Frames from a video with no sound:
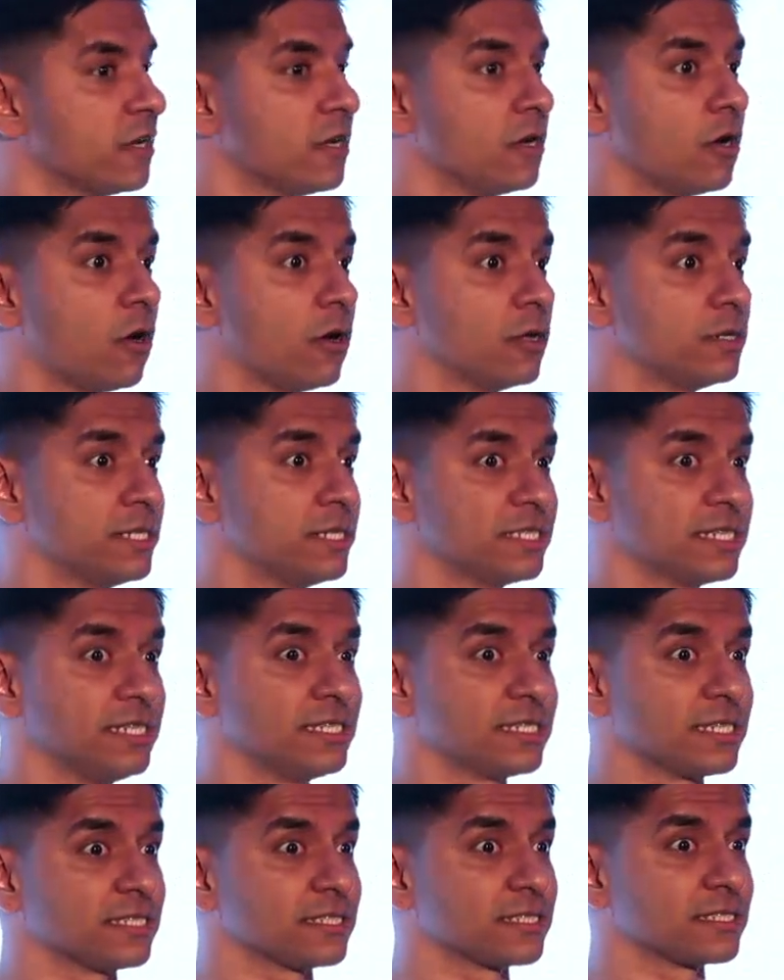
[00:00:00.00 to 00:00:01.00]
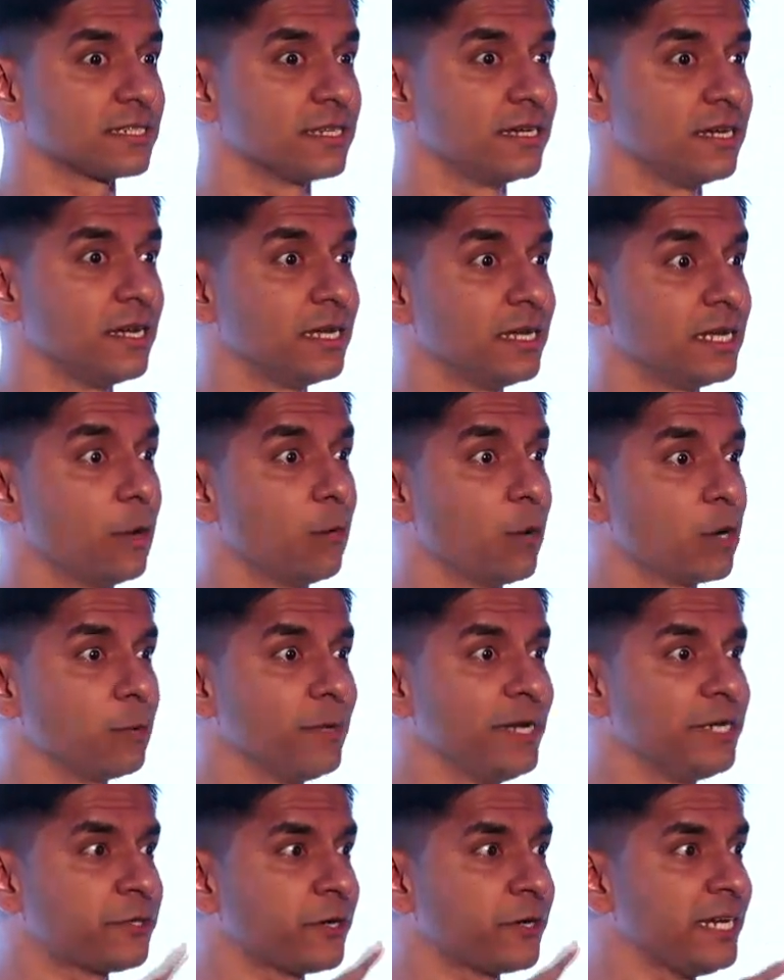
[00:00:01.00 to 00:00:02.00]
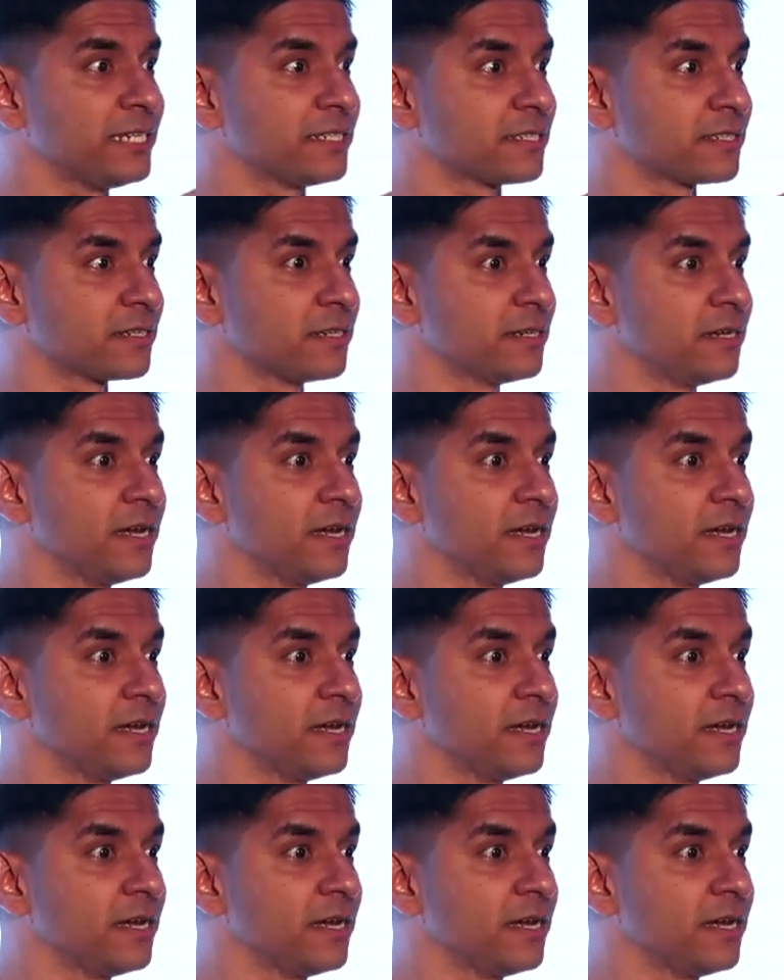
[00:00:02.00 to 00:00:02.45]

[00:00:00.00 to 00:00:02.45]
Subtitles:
all diseases. Now, what do we treat?